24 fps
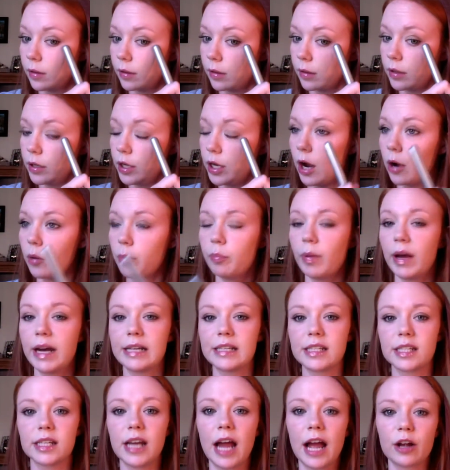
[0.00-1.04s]
You know, but
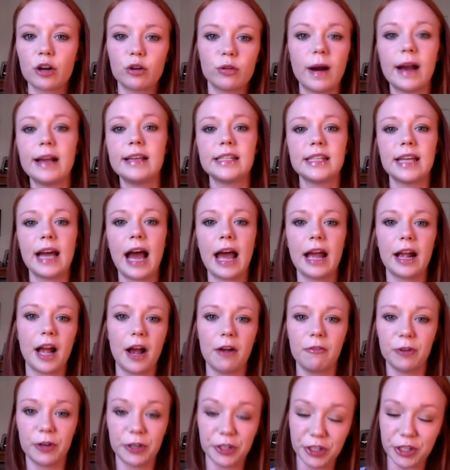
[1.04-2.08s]
it's not crazy high
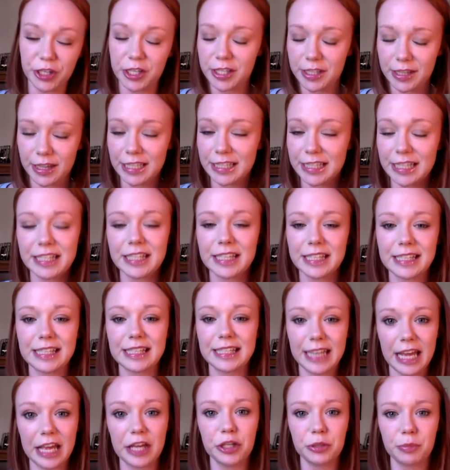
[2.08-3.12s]
coverage. This isn't
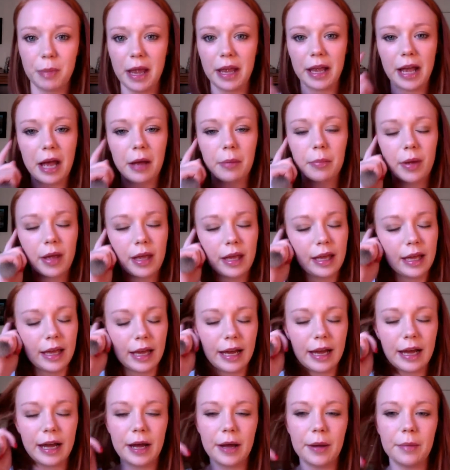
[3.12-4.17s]
stage makeup.
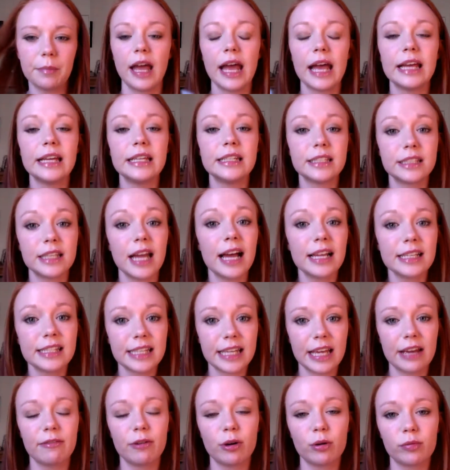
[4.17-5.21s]
It does
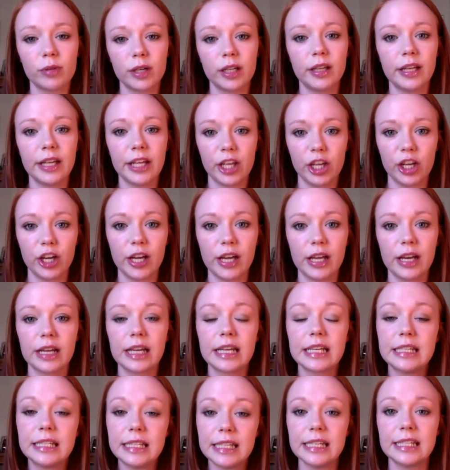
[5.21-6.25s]
give a really good,
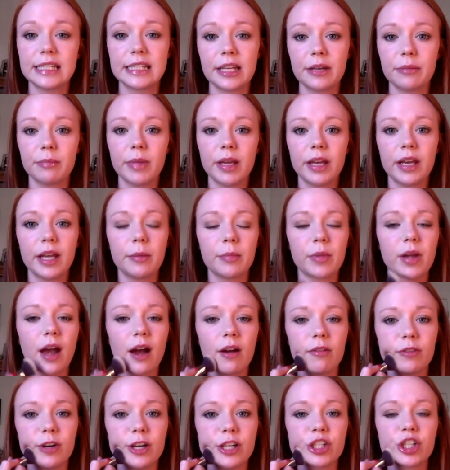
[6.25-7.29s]
decent medium
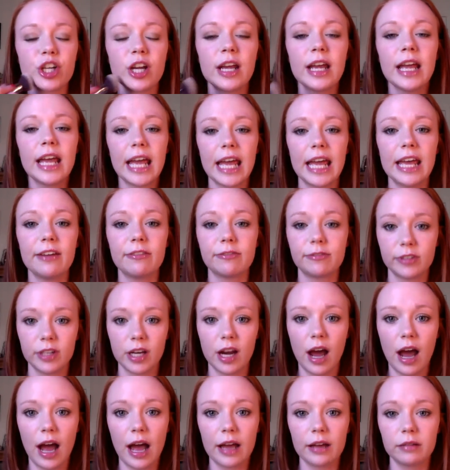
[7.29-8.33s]
coverage, if
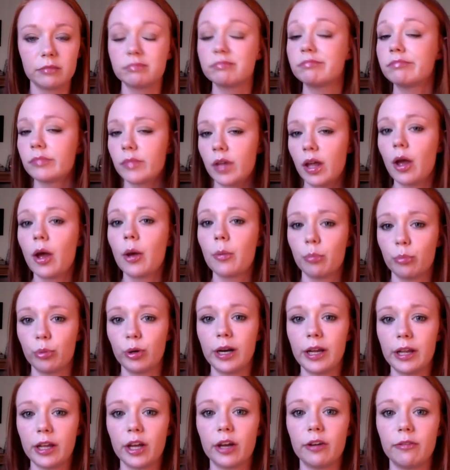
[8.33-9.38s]
not
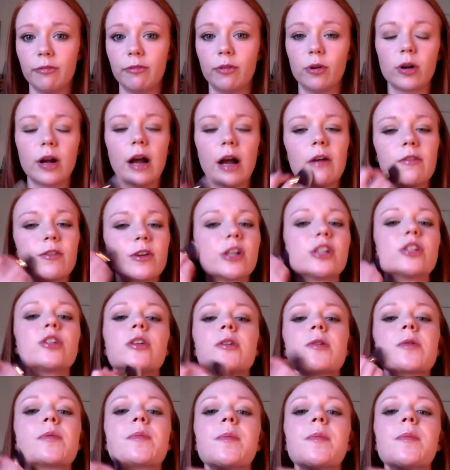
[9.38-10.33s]
pretty good full coverage.